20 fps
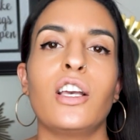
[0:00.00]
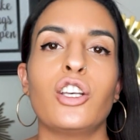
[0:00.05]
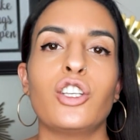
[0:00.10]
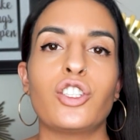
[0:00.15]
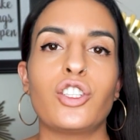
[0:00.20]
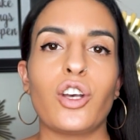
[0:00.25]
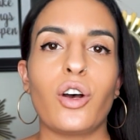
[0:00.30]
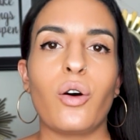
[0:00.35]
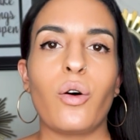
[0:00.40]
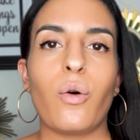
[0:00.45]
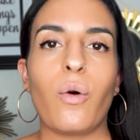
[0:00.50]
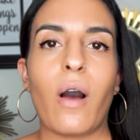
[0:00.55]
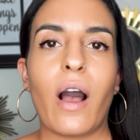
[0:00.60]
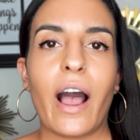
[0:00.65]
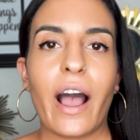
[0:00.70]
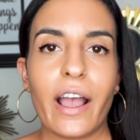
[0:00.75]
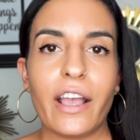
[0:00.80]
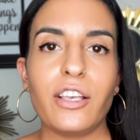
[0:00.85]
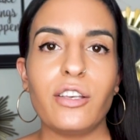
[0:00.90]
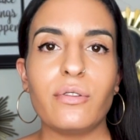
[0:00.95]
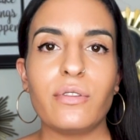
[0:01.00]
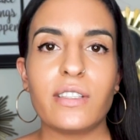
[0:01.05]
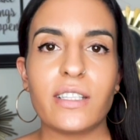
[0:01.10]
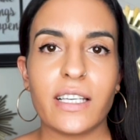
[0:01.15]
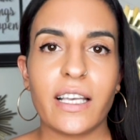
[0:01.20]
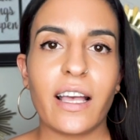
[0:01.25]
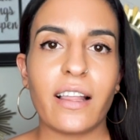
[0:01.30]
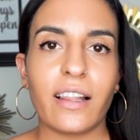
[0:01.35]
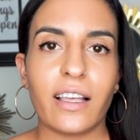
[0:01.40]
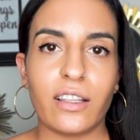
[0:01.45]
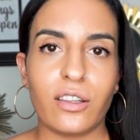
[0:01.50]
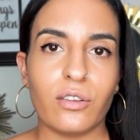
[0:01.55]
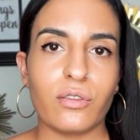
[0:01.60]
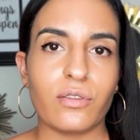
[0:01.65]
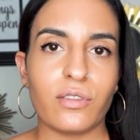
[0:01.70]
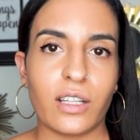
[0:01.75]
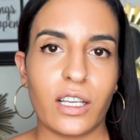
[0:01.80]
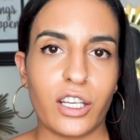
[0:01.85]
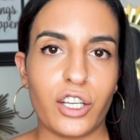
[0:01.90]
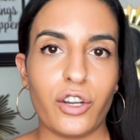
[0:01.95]
So I used to get like
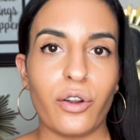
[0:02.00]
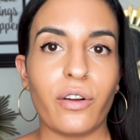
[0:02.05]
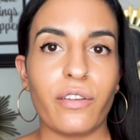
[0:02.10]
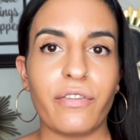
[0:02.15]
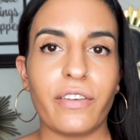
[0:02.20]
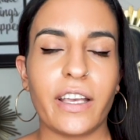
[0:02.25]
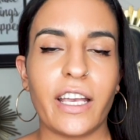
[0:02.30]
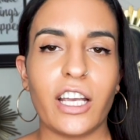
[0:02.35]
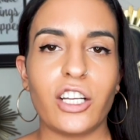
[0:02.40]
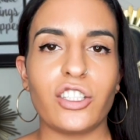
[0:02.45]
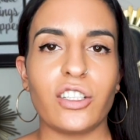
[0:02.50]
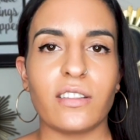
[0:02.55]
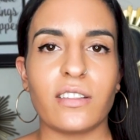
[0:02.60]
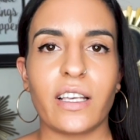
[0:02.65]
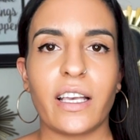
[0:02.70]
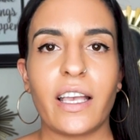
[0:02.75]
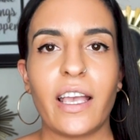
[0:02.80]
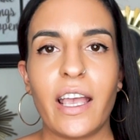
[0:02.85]
those like notifications like,